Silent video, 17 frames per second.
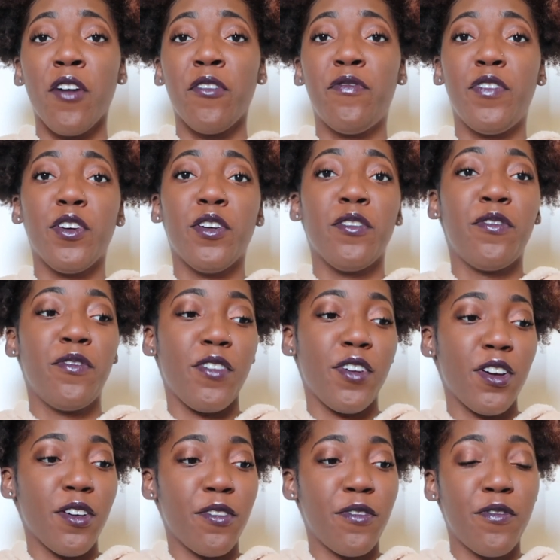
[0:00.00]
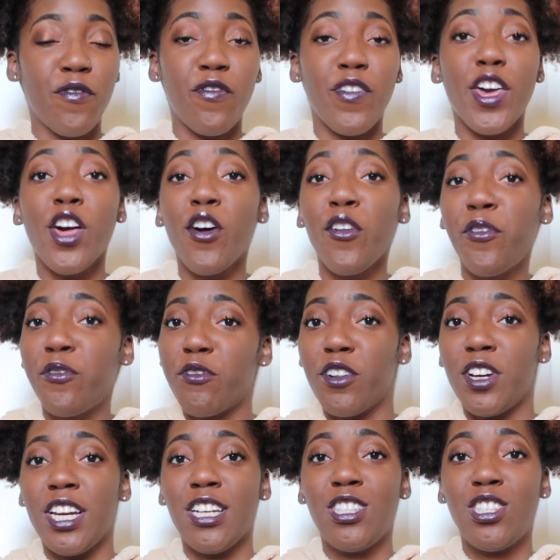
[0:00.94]
Feel
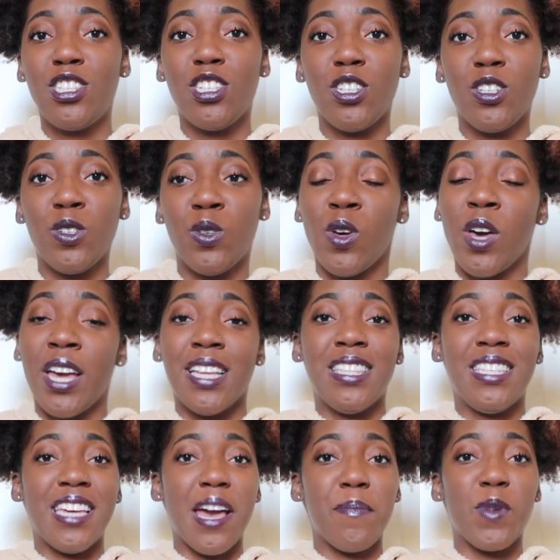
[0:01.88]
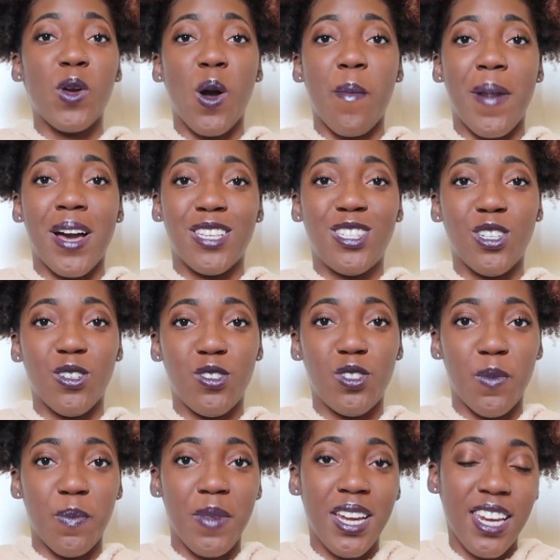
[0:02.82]
free to DM me on my
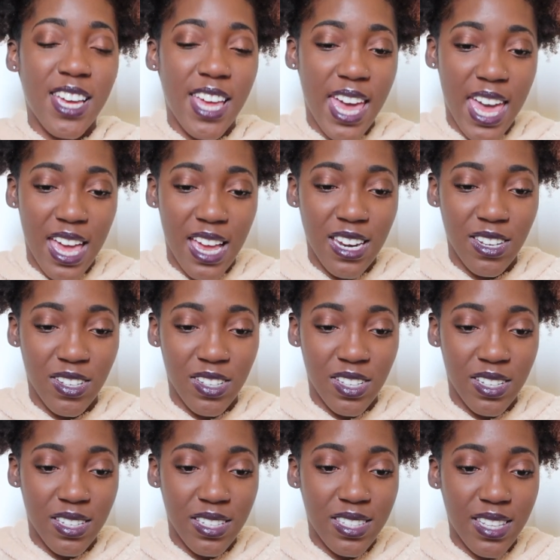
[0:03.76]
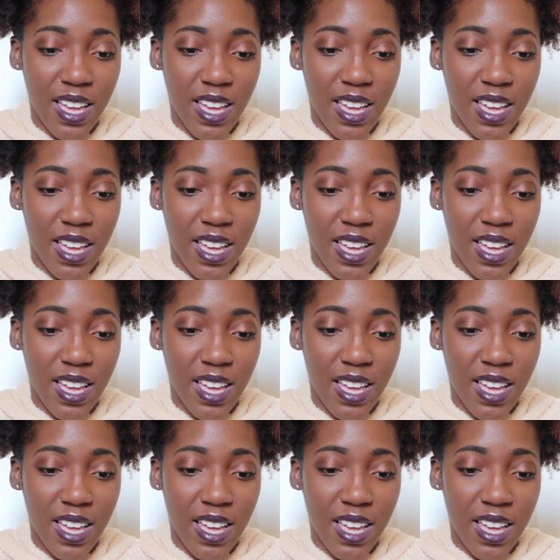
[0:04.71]
social media handles.